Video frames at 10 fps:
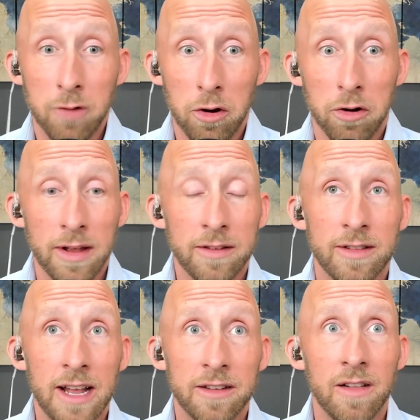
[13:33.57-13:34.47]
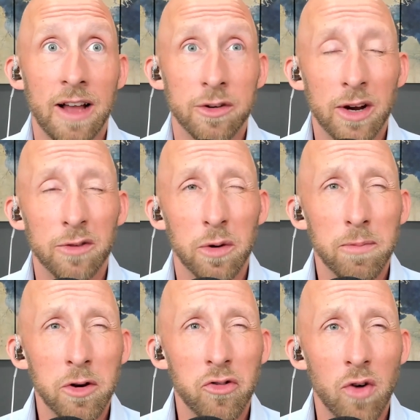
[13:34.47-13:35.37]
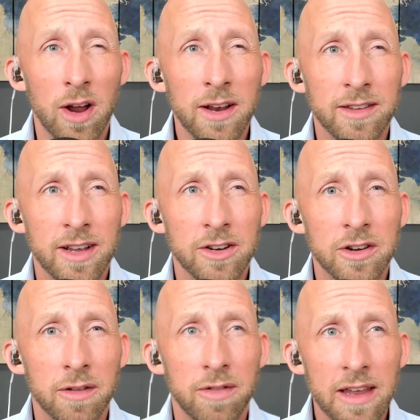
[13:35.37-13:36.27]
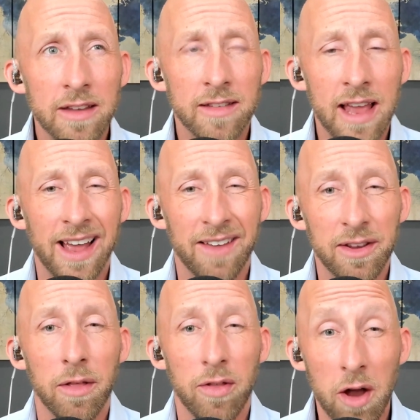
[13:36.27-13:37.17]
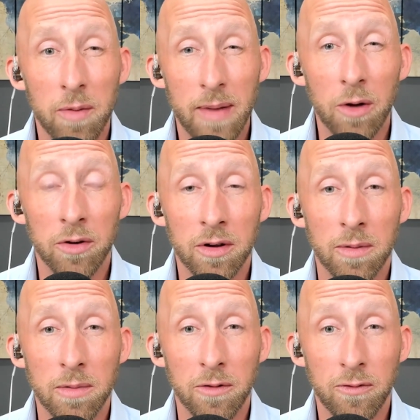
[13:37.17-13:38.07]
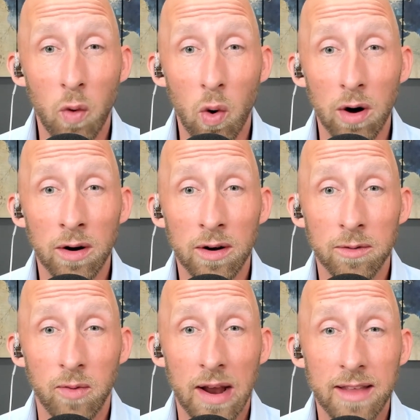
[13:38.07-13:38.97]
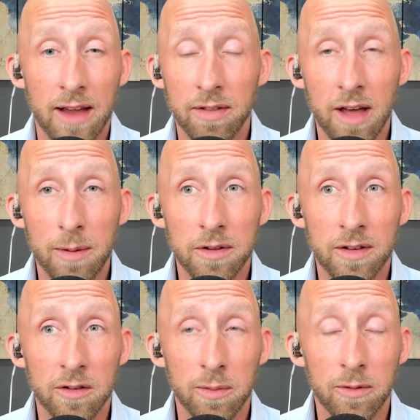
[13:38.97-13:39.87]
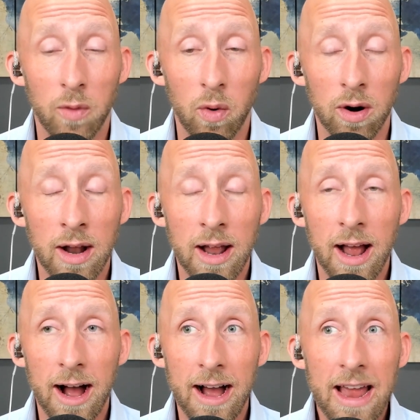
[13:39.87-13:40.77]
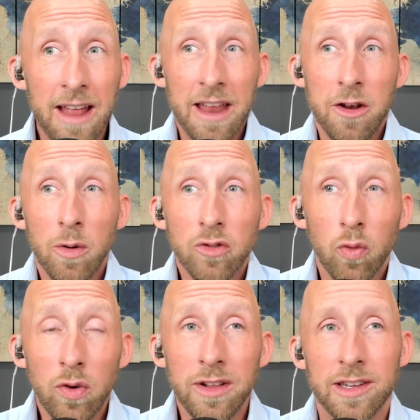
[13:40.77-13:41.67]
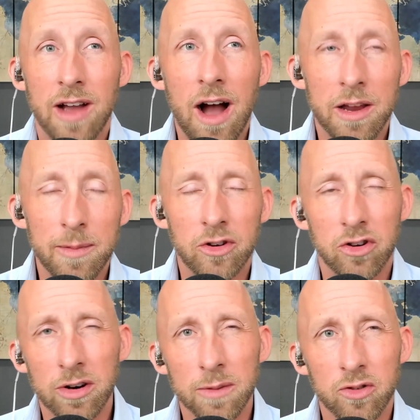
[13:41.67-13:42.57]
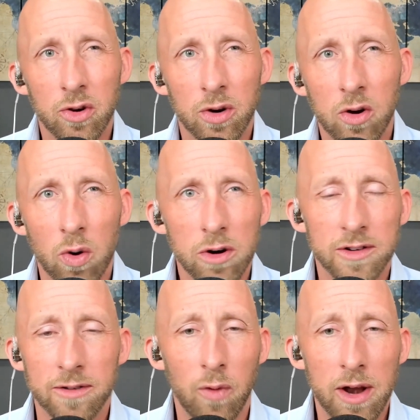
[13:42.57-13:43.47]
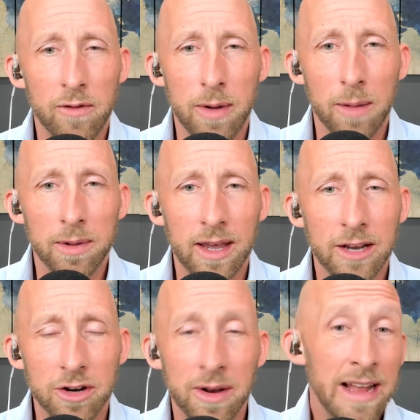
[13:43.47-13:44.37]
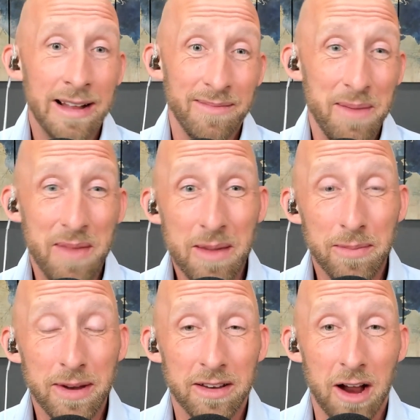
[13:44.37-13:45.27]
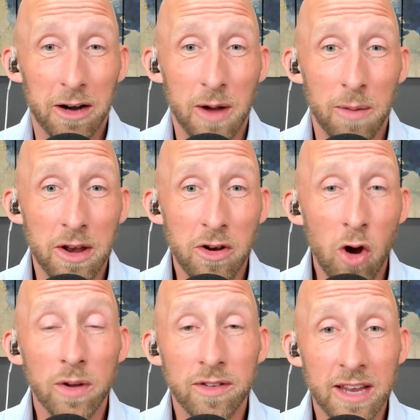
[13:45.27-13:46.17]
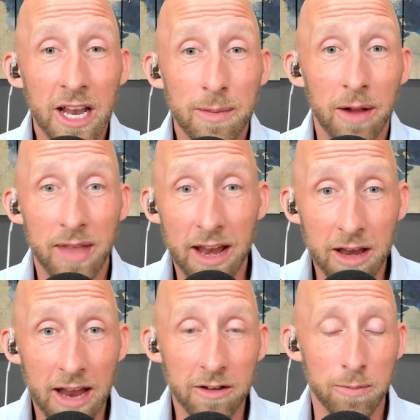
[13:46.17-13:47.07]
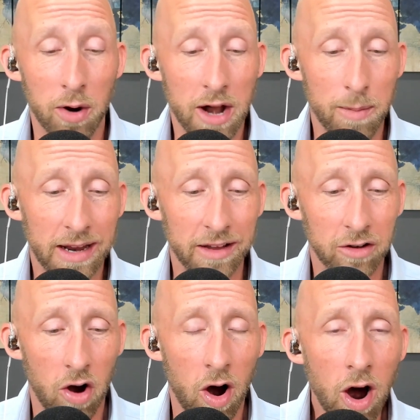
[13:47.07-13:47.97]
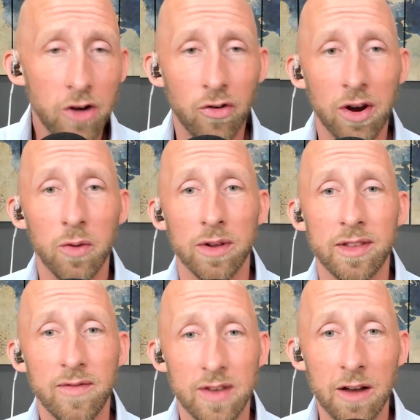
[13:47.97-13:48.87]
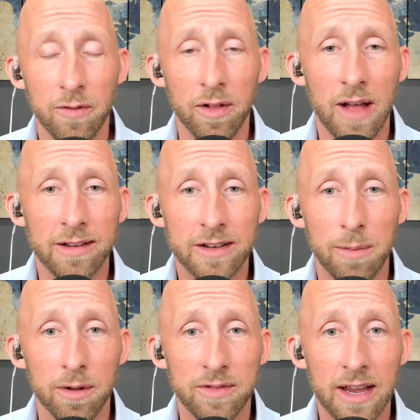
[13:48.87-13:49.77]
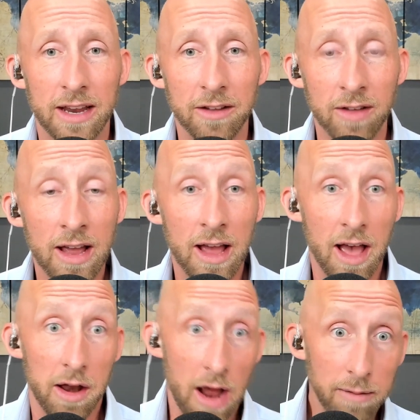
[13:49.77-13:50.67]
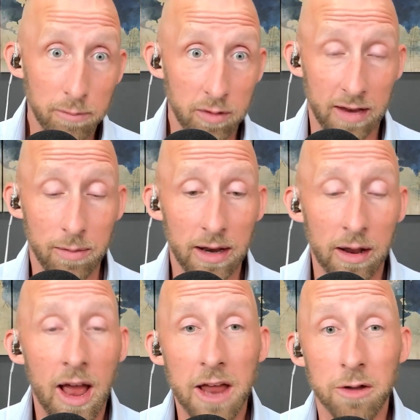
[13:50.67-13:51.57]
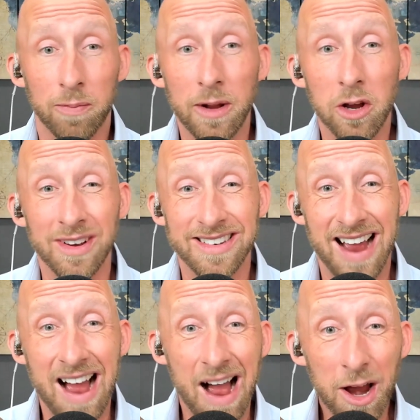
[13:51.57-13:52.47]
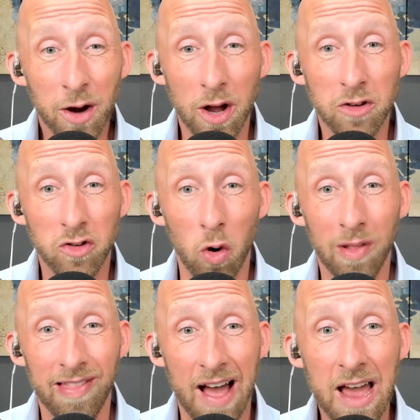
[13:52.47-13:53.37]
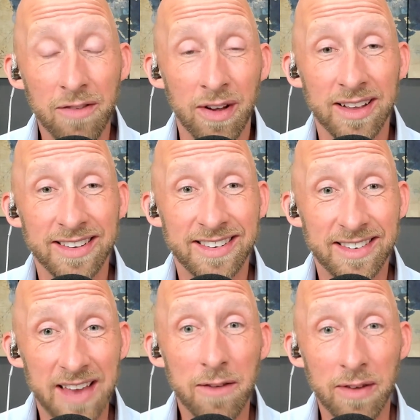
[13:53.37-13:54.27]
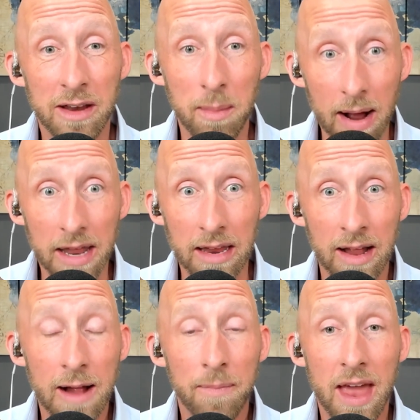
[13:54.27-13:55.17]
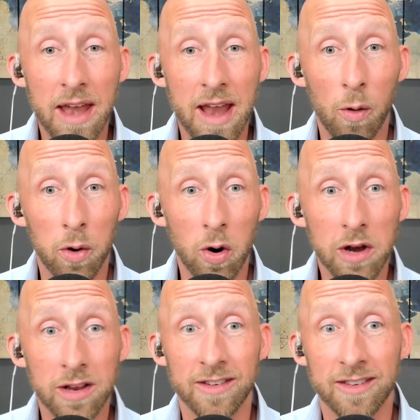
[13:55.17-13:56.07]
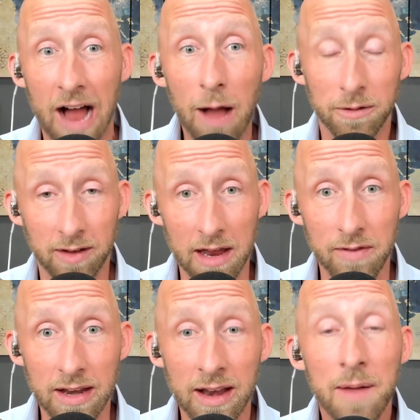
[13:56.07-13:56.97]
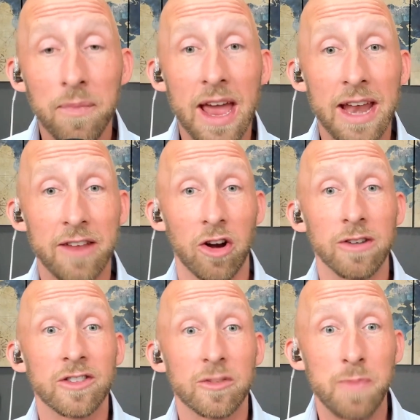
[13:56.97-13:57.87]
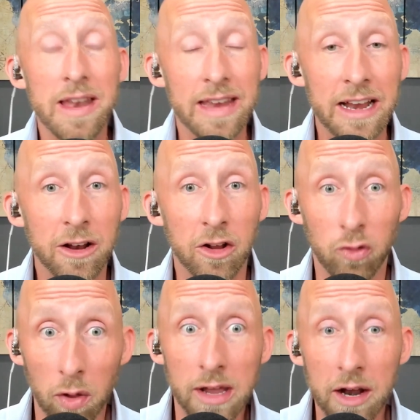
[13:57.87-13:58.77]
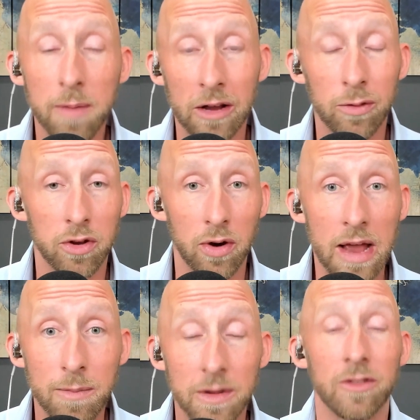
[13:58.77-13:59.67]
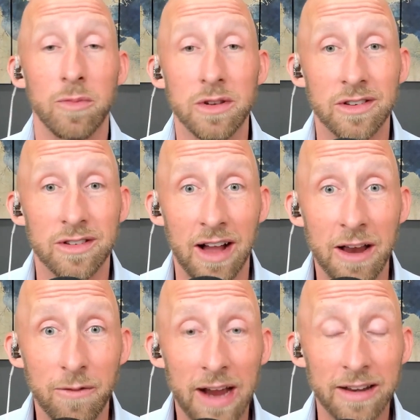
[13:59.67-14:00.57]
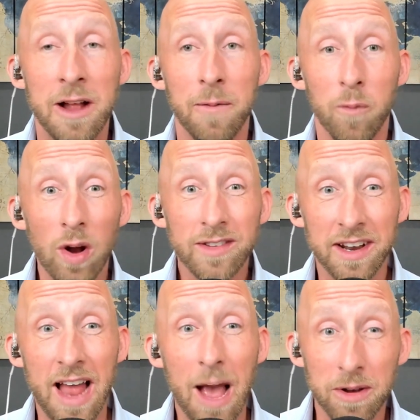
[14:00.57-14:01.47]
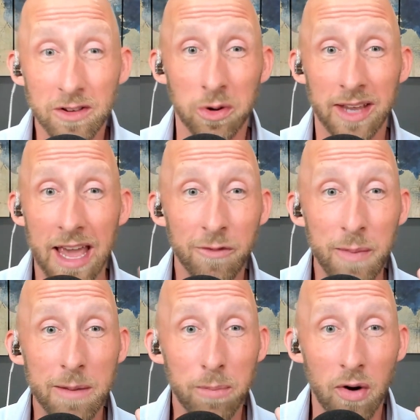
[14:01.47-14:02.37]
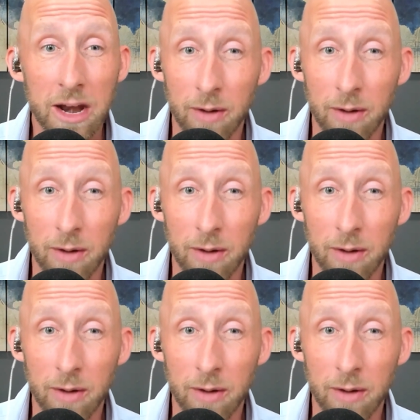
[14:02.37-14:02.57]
no, that's classic, right? Because you're drawing attention to things they haven't thought about before, right? They haven't thought about these things before, and no one's really talking about, sure, in obscure corners of whatever publication that may be being talked about, but no one's thinking about that. And as you pointed out, Mike, it's contrary to what they've done for the last couple of decades. And same thing. Hey, you spent your entire adult life saving money, and now we're going to stop saving and start spending. And it's really going to mess with your head, Mr. and Mrs. Client. In fact, what's going to happen is your caveman brain,